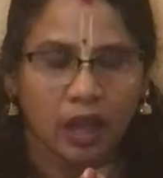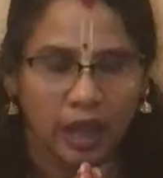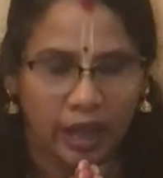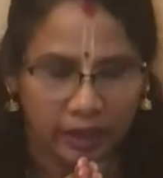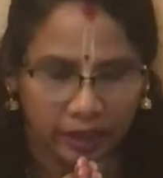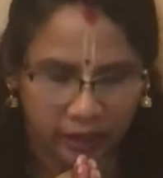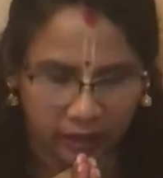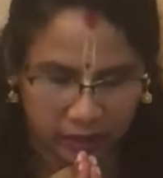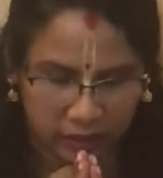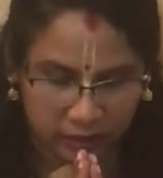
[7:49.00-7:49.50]

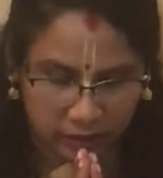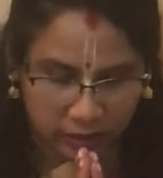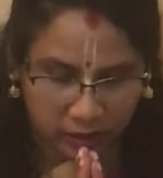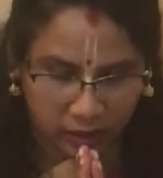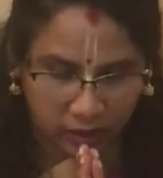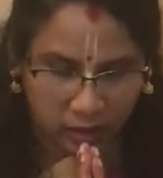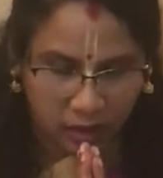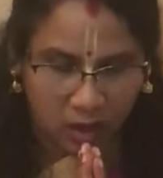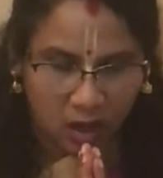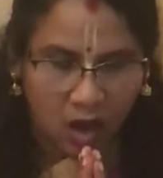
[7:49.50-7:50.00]
Hare
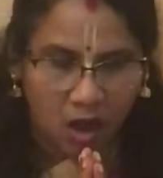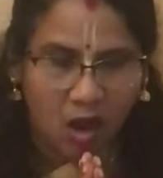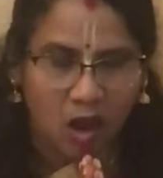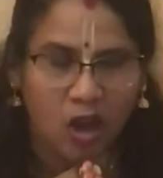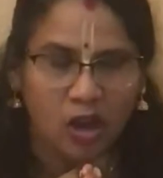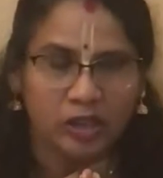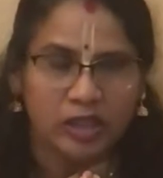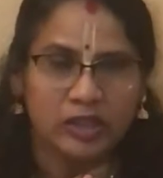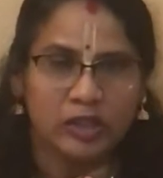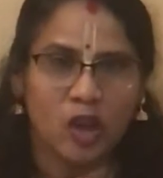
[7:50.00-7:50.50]
Krishna.
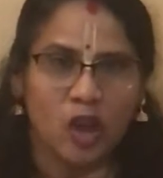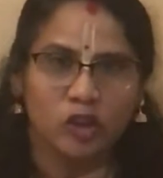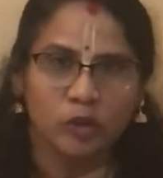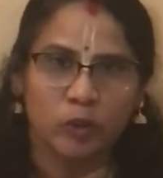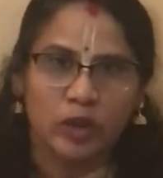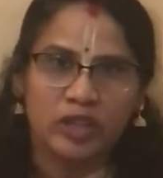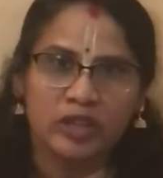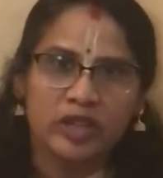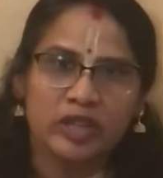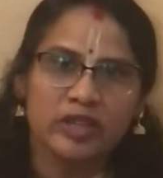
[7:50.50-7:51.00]
On this
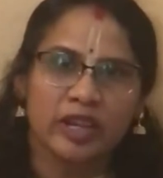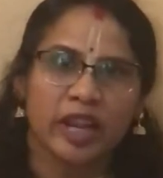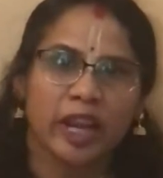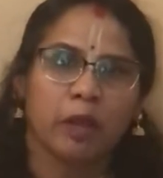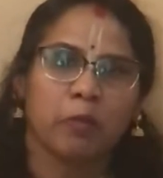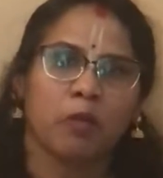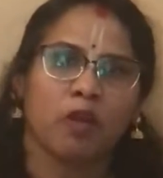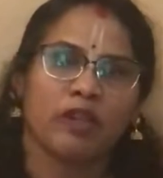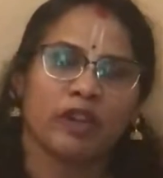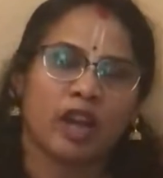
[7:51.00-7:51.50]
auspicious day
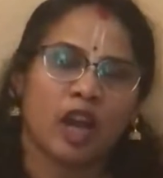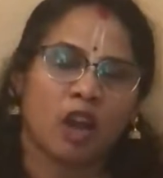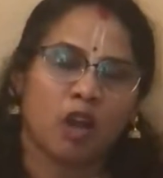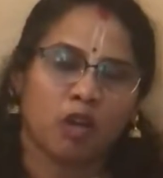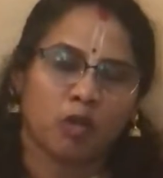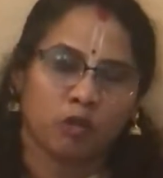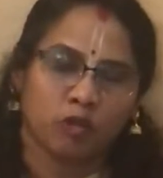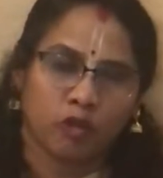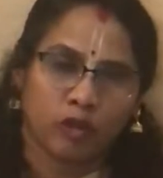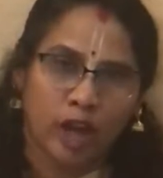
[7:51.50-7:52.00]
of
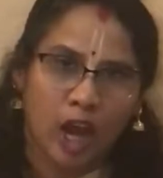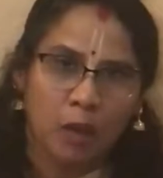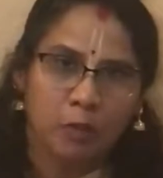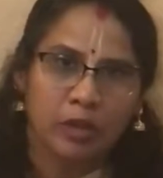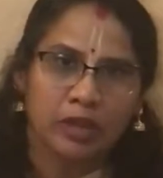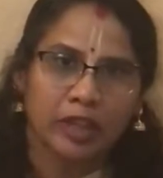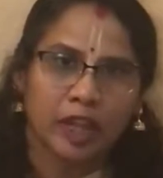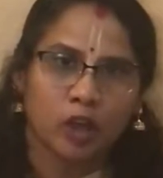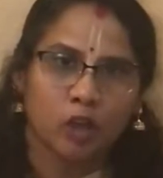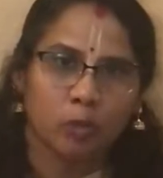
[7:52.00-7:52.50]

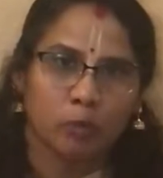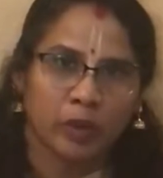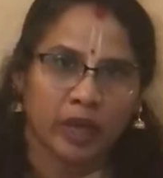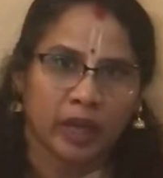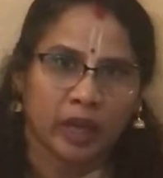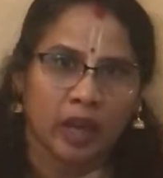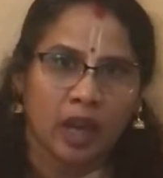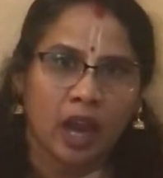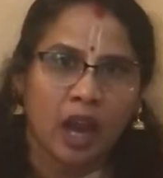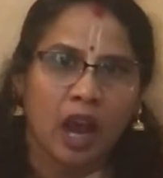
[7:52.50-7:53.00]

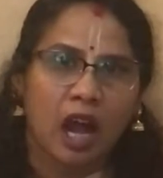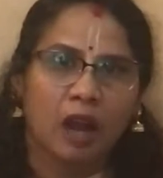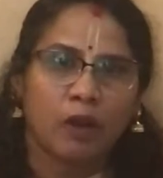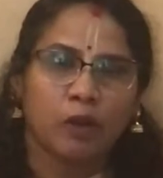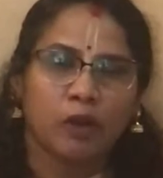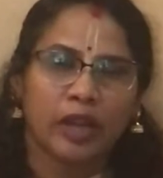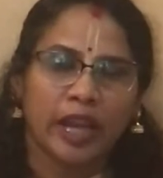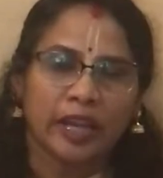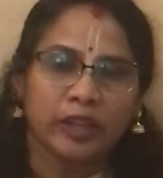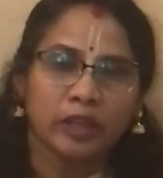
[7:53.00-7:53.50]
Ramanavami, I
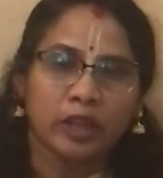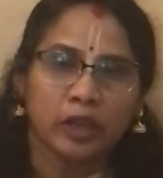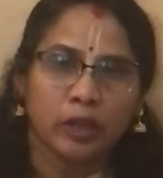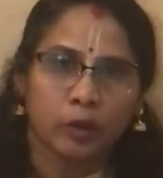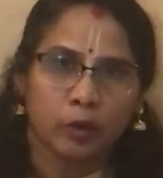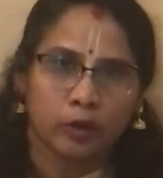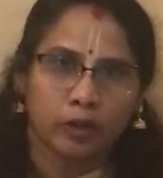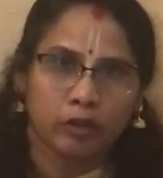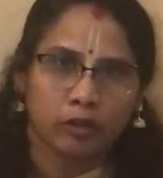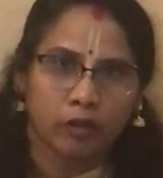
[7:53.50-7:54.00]
would like to
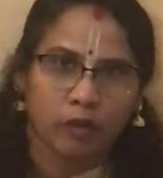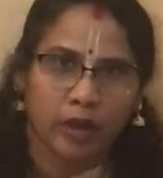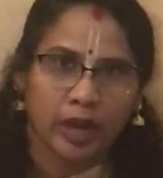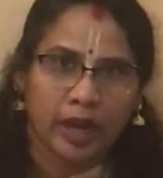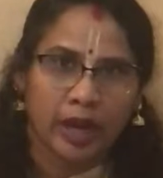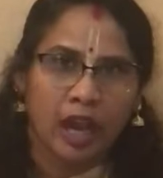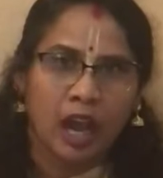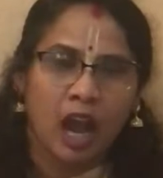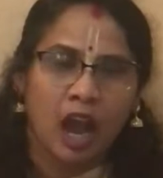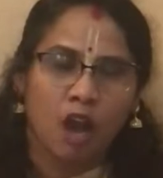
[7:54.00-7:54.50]

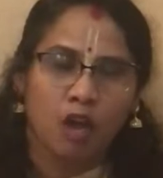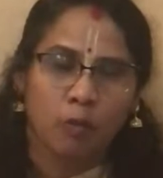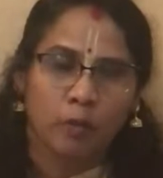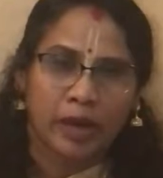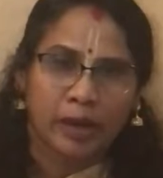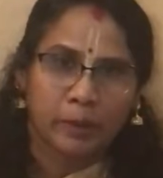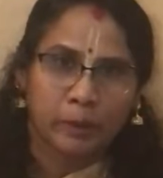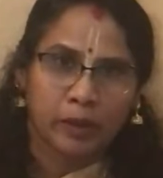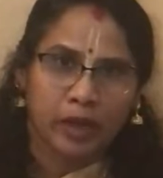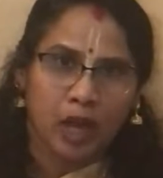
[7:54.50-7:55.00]
glorify
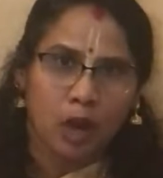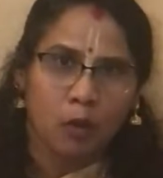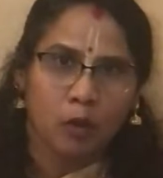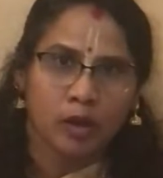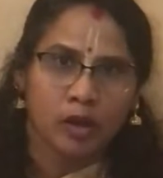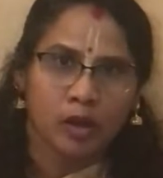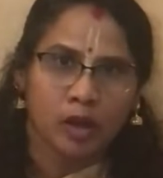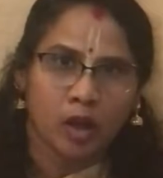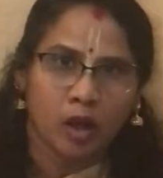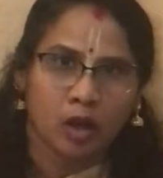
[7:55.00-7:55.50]
my
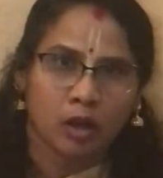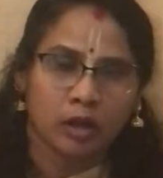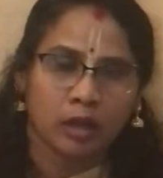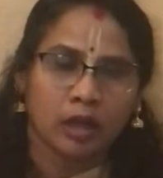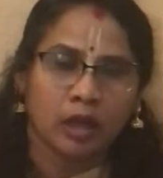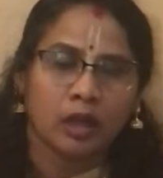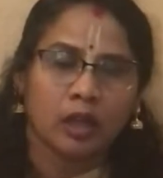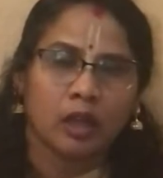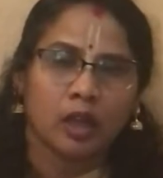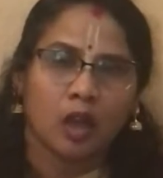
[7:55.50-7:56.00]
beloved Lord,
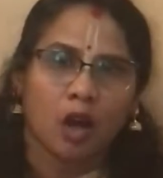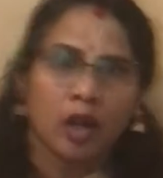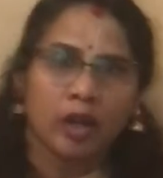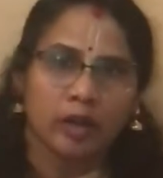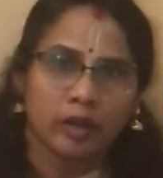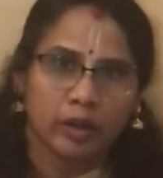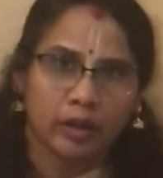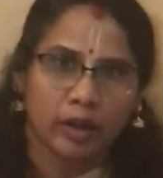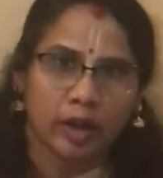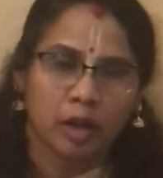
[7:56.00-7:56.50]
Lord
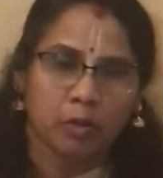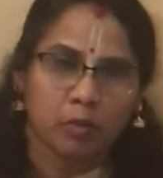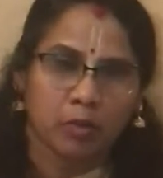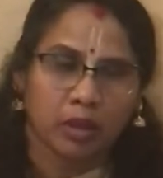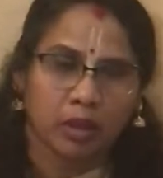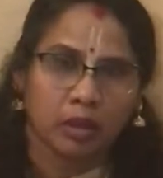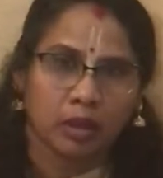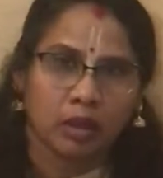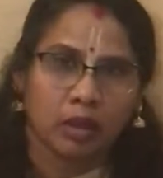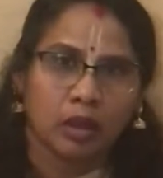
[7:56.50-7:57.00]

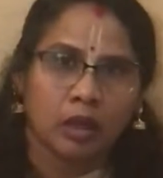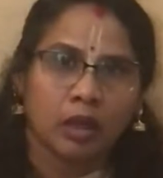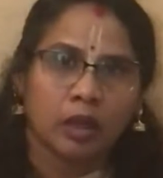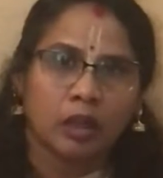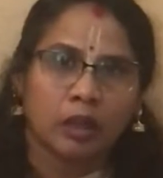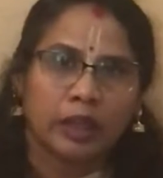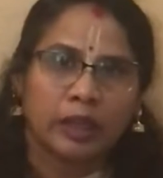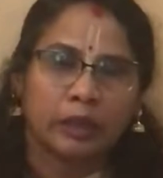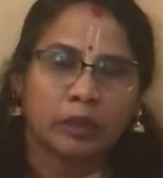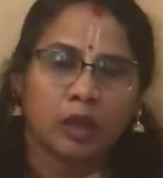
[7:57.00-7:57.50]
Rama.
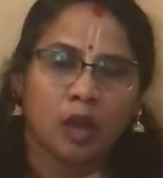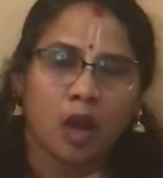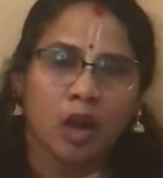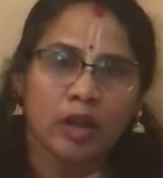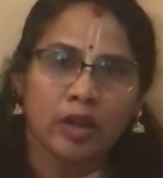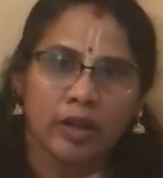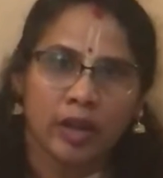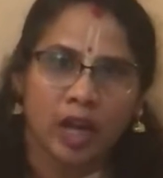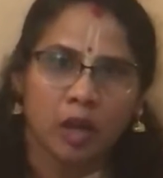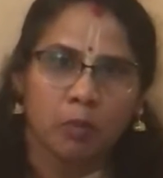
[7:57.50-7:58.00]
In
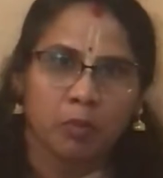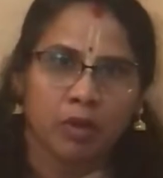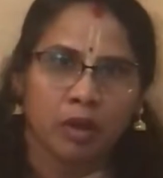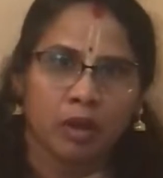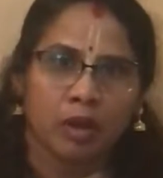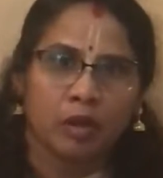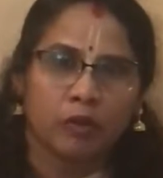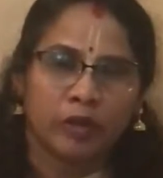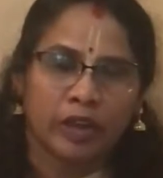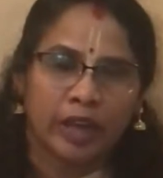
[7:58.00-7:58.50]
Lord
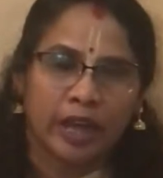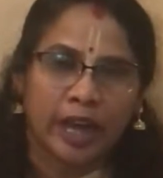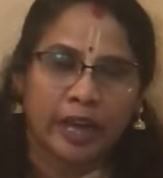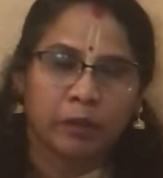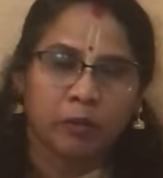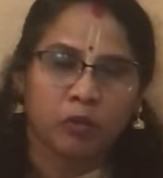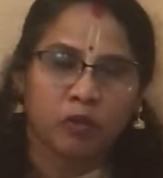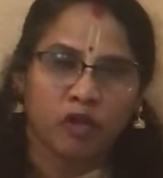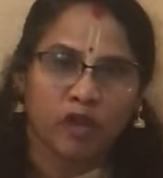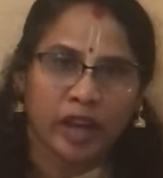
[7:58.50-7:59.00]
Rama, we
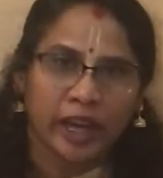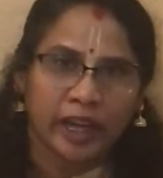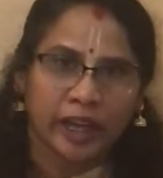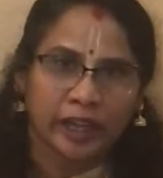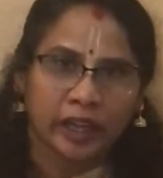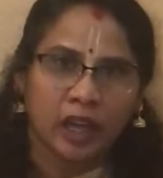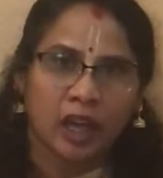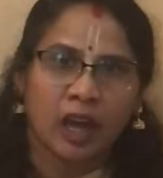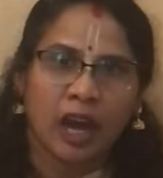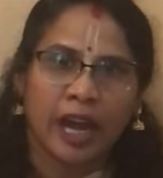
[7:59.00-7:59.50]
can
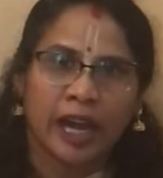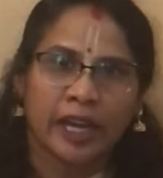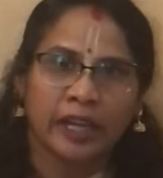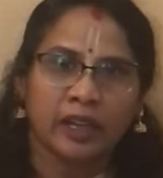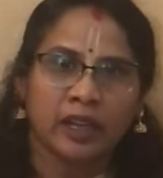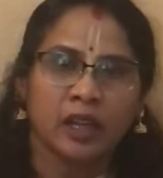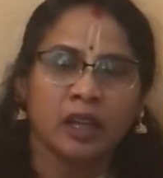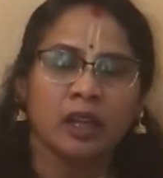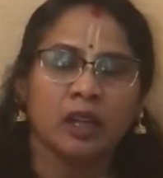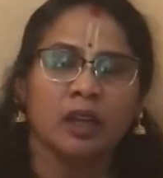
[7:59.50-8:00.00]
find an
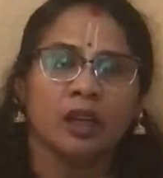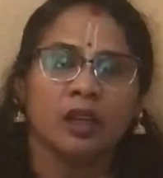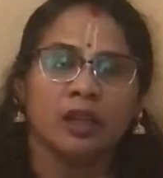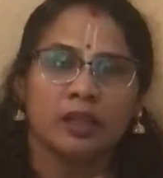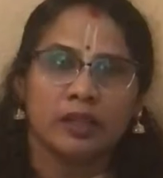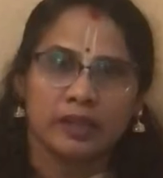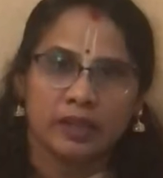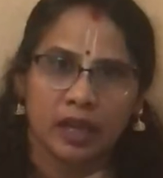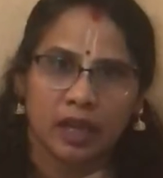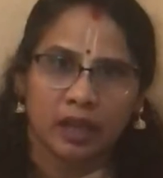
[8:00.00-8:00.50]
ideal
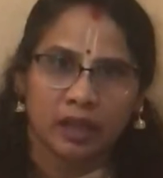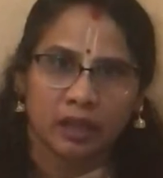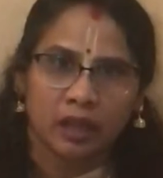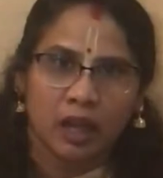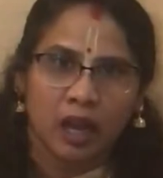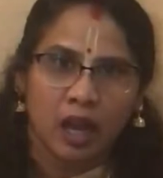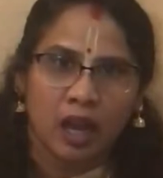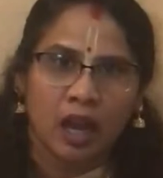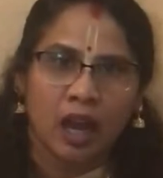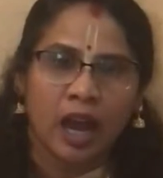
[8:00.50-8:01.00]
son,
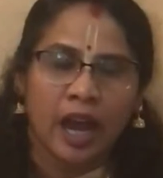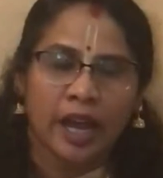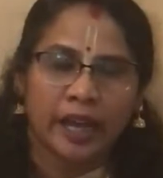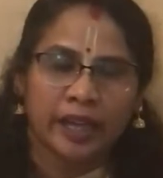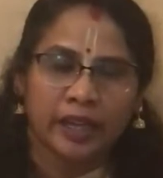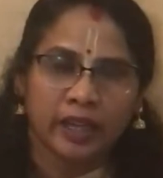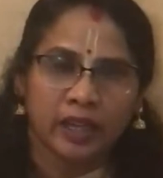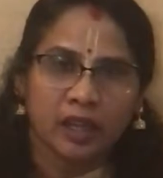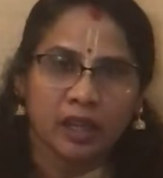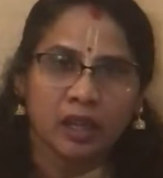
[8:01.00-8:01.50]
an
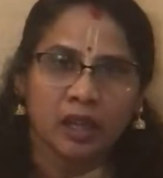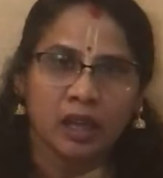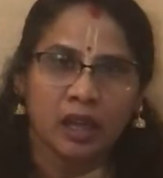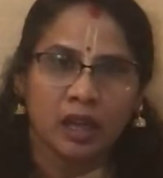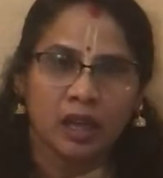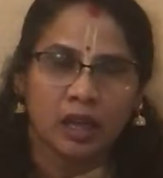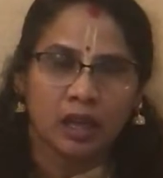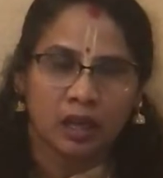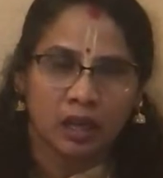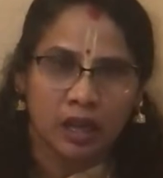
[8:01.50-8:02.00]
ideal
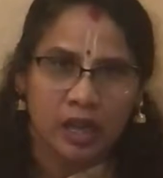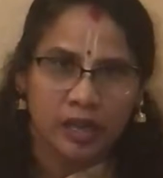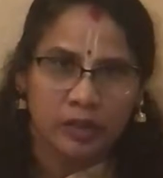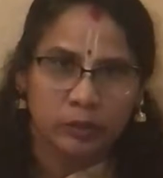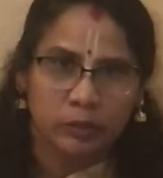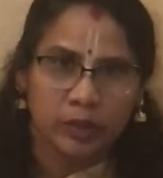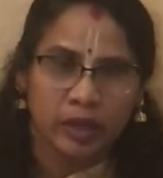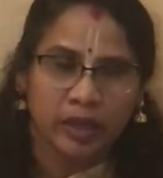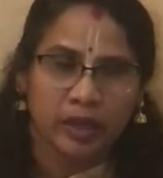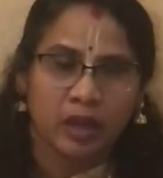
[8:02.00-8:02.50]

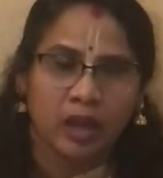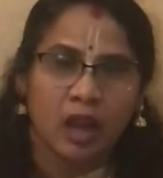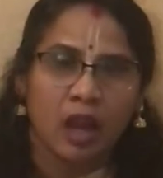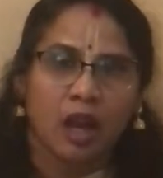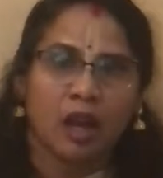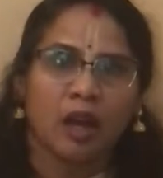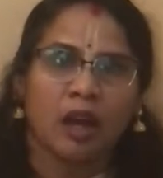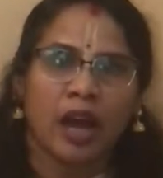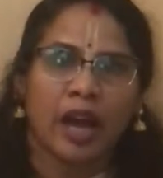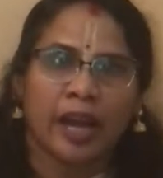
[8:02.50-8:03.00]
husband,
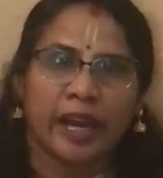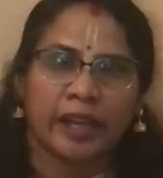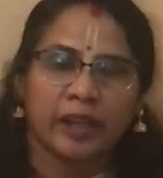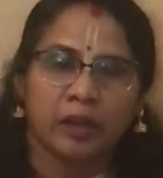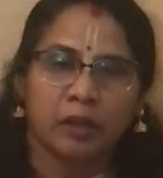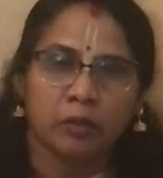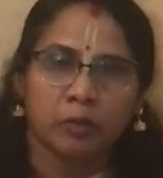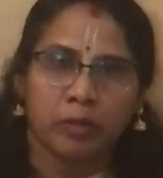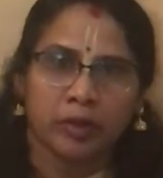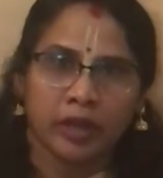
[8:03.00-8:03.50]
an
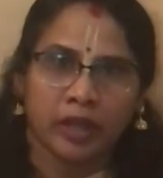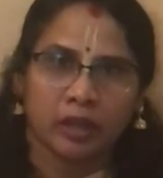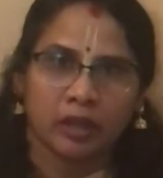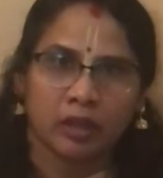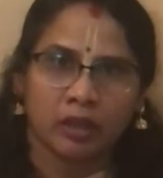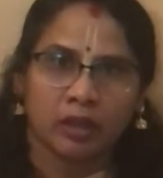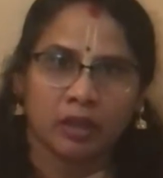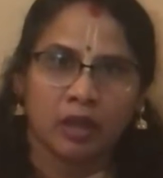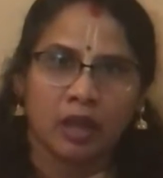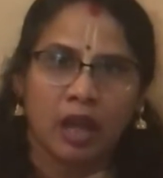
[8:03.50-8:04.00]
ideal
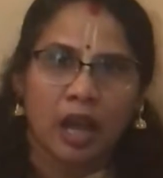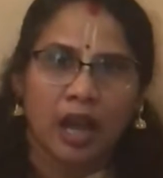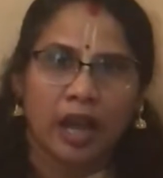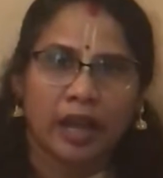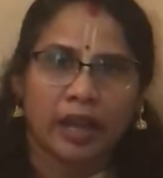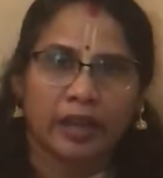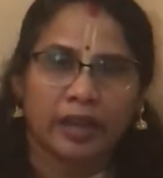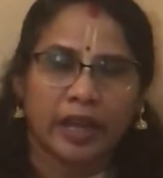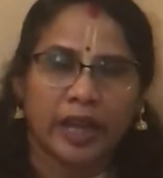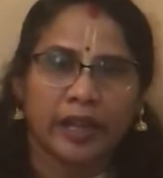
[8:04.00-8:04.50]
brother, an